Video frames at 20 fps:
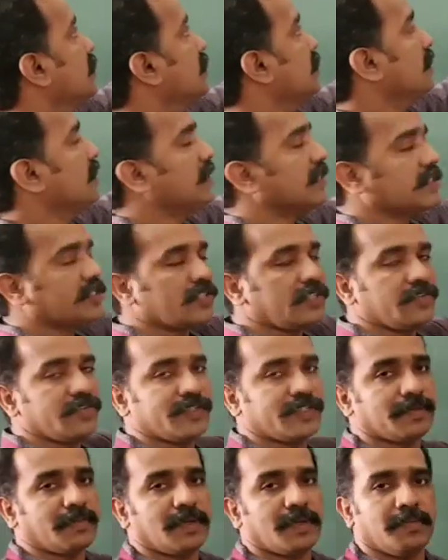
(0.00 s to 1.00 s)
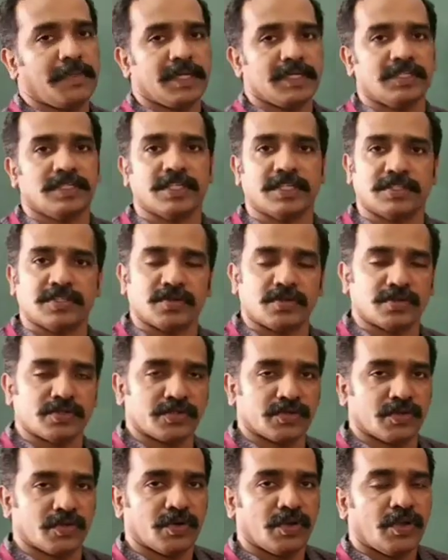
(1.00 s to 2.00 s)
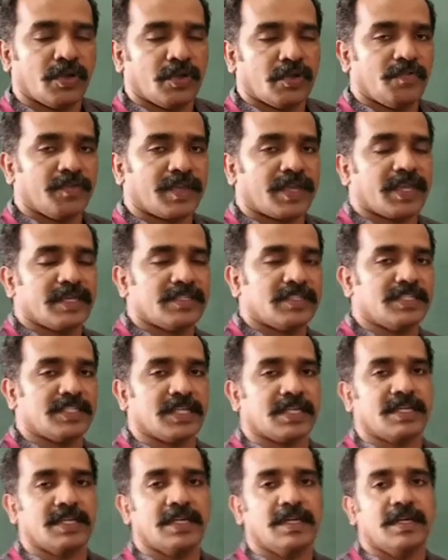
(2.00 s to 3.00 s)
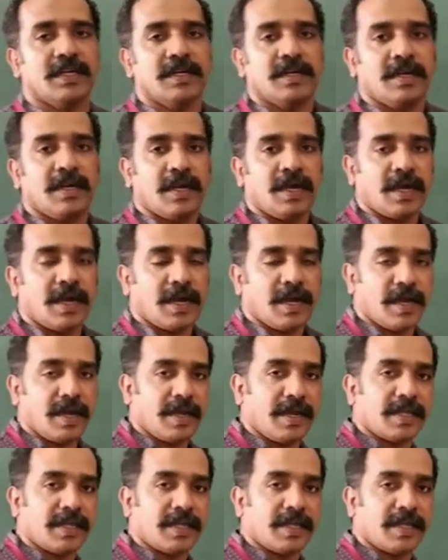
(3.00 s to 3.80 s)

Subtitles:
it is divisible by 6 also. We can check an